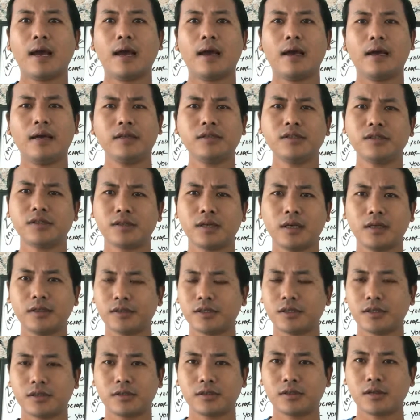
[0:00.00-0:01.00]

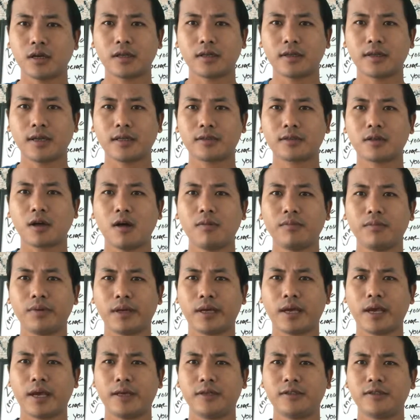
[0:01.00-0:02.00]
It's not that
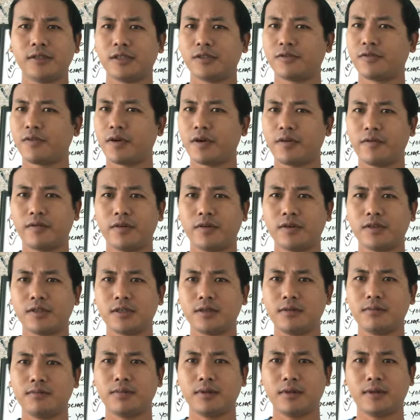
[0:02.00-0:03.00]
complicated. It's very
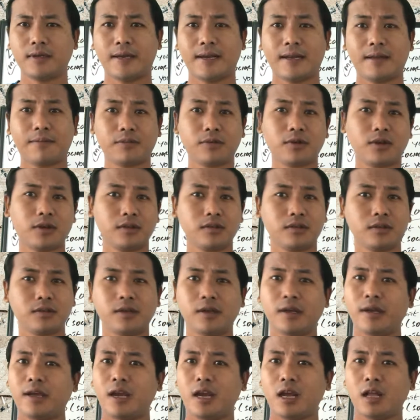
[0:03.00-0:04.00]
simple, and I'm gonna
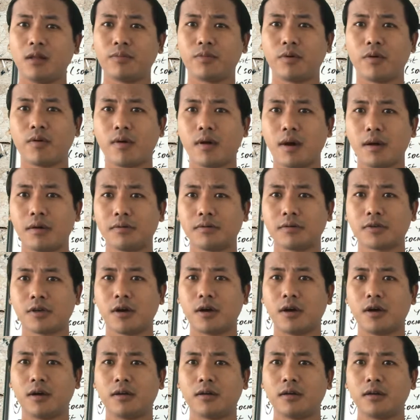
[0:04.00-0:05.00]
help you out
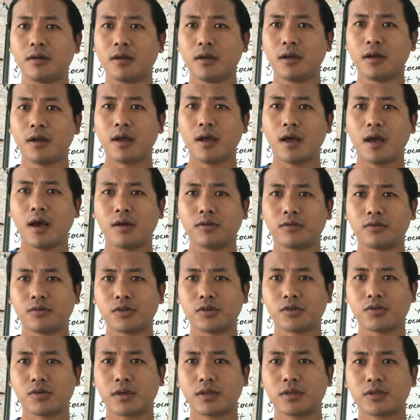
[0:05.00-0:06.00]
on how to
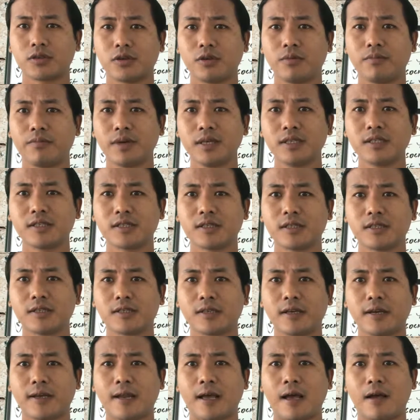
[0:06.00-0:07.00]
structure your
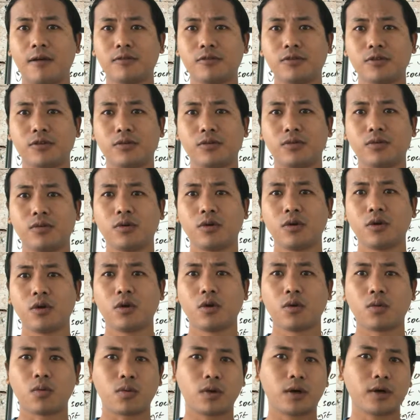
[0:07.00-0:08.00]
business and how to
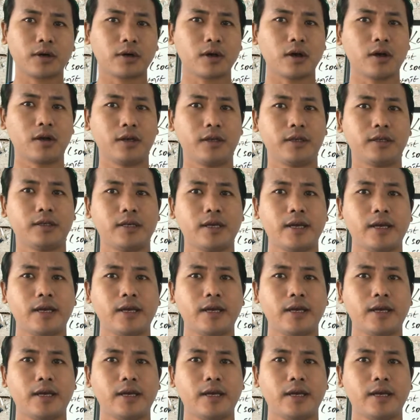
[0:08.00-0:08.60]
work on it.